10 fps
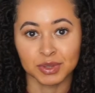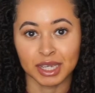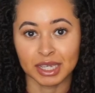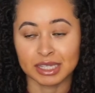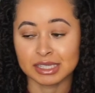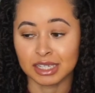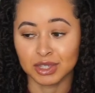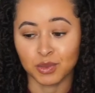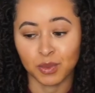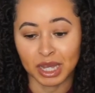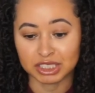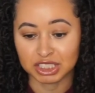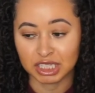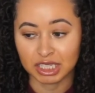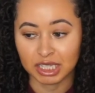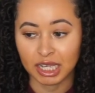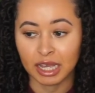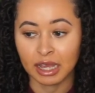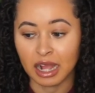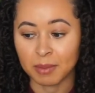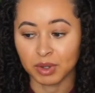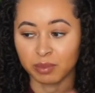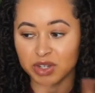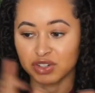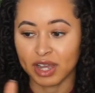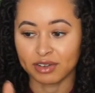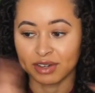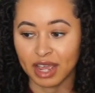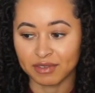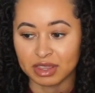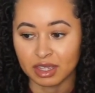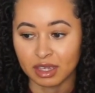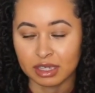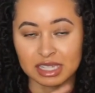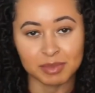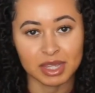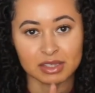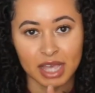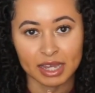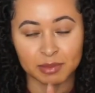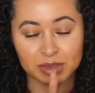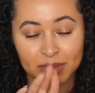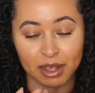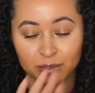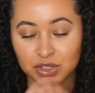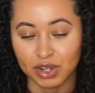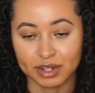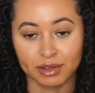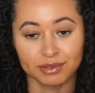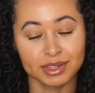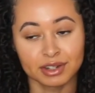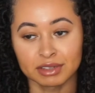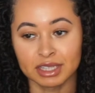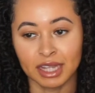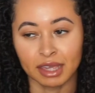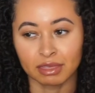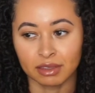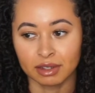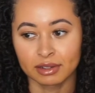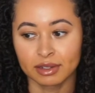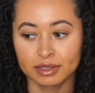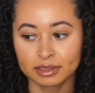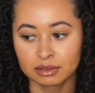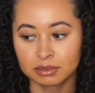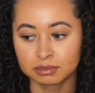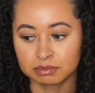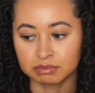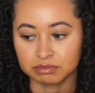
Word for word: and continue watching. I'm gonna be trying on everything. Some of those items I'm not gonna be trying on clearly, like the um,